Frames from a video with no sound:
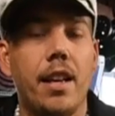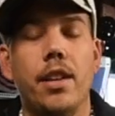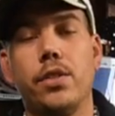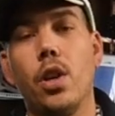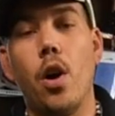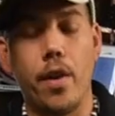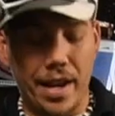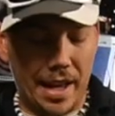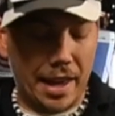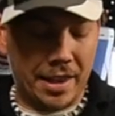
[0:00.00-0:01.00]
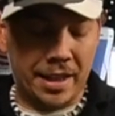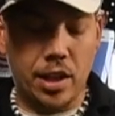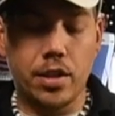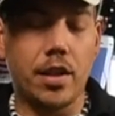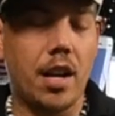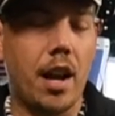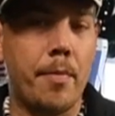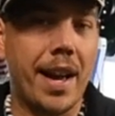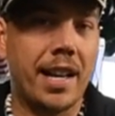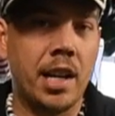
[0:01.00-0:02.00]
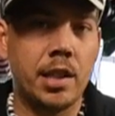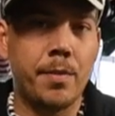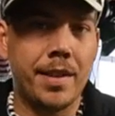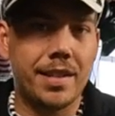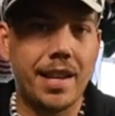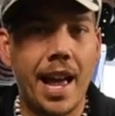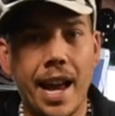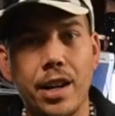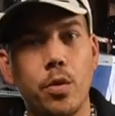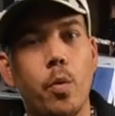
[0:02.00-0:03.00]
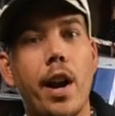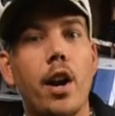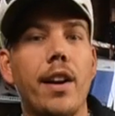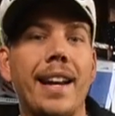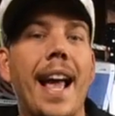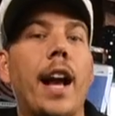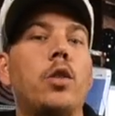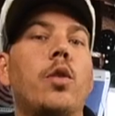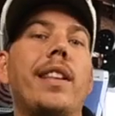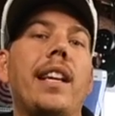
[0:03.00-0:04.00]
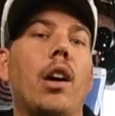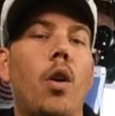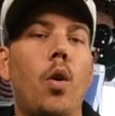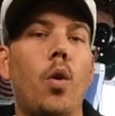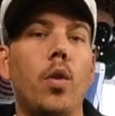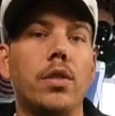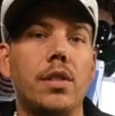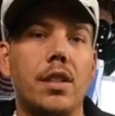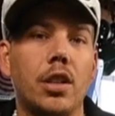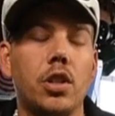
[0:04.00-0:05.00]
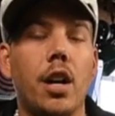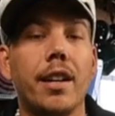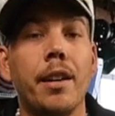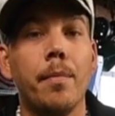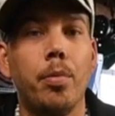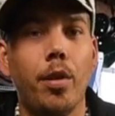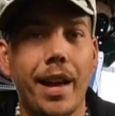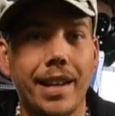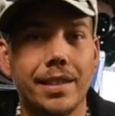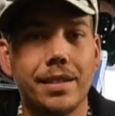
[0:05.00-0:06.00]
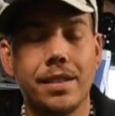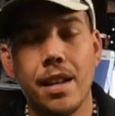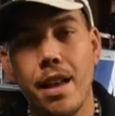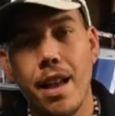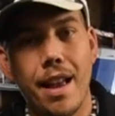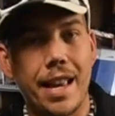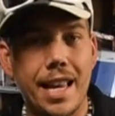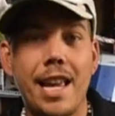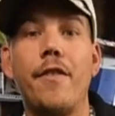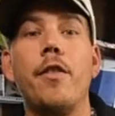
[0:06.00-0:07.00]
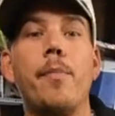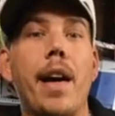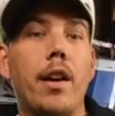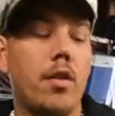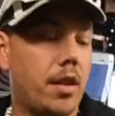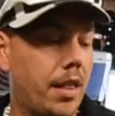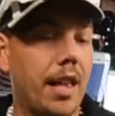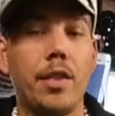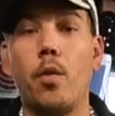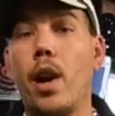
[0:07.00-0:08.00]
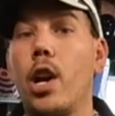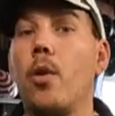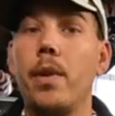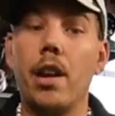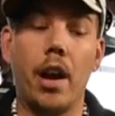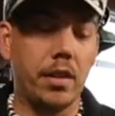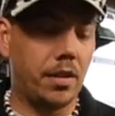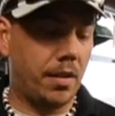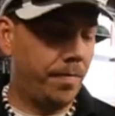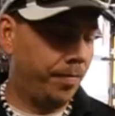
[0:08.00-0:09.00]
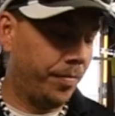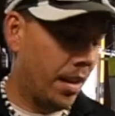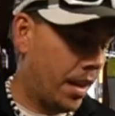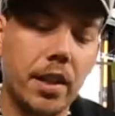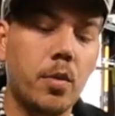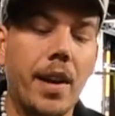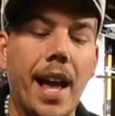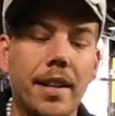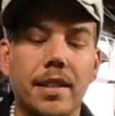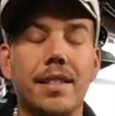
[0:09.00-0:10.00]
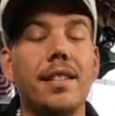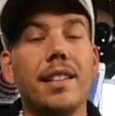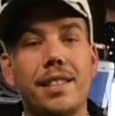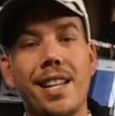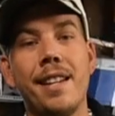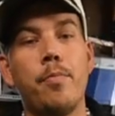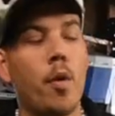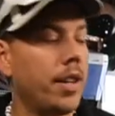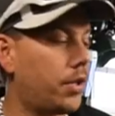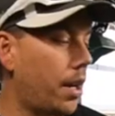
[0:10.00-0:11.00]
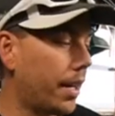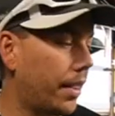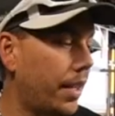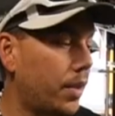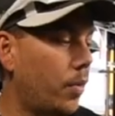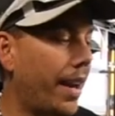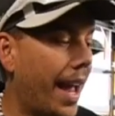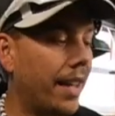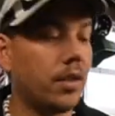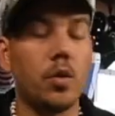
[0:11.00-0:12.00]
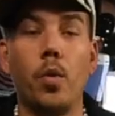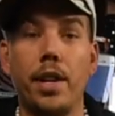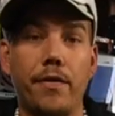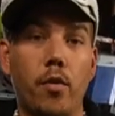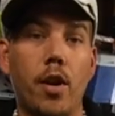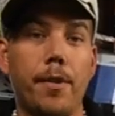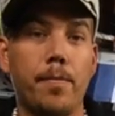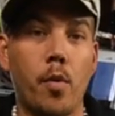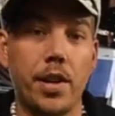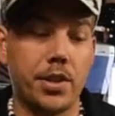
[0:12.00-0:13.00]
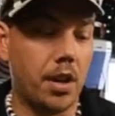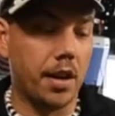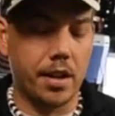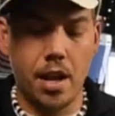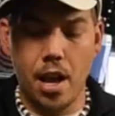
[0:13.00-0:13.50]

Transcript: So it, I think there's a, a mechanism inside to where it actually holds the chuck in place even better than the Ryobi does. This one has a sixteen point chuck, this one has a twenty-four point chuck.